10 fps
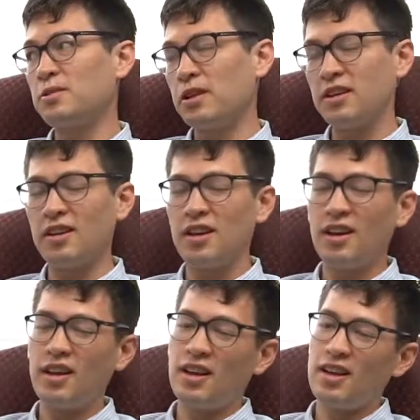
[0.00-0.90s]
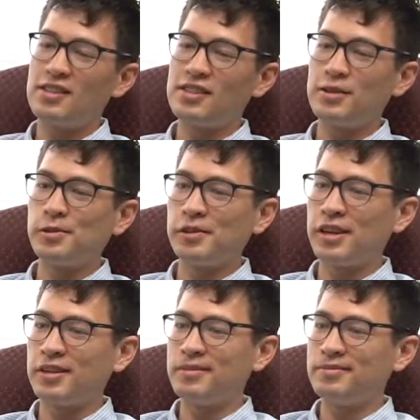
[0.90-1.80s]
away. And
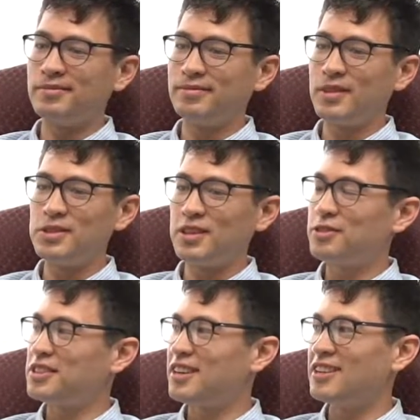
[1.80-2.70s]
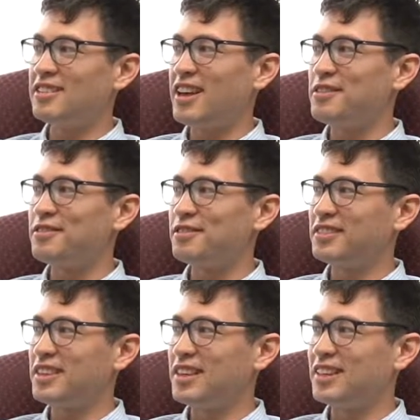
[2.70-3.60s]
so it was a different style of life.
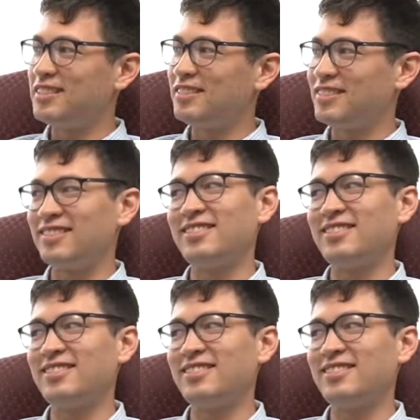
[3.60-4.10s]
And